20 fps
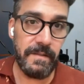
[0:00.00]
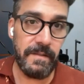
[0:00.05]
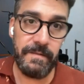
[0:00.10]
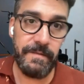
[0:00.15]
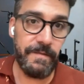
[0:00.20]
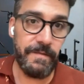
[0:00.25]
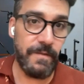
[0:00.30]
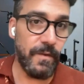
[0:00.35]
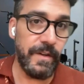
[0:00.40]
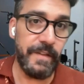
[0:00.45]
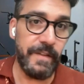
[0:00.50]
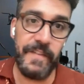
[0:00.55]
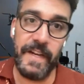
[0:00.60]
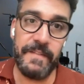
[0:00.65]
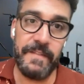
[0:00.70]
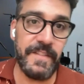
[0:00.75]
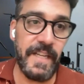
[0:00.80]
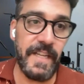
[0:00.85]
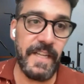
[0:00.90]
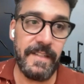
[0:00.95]
in
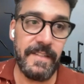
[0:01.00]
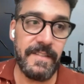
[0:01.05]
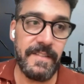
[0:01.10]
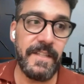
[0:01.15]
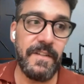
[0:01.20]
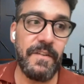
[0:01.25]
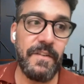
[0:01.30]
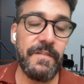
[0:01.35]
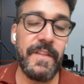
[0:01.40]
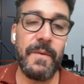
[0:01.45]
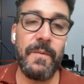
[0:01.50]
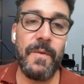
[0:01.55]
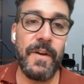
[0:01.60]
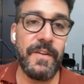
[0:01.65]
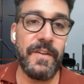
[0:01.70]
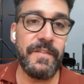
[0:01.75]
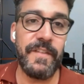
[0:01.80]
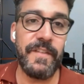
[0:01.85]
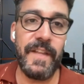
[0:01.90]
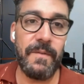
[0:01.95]
45 seconds they know if they
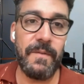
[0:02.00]
want you for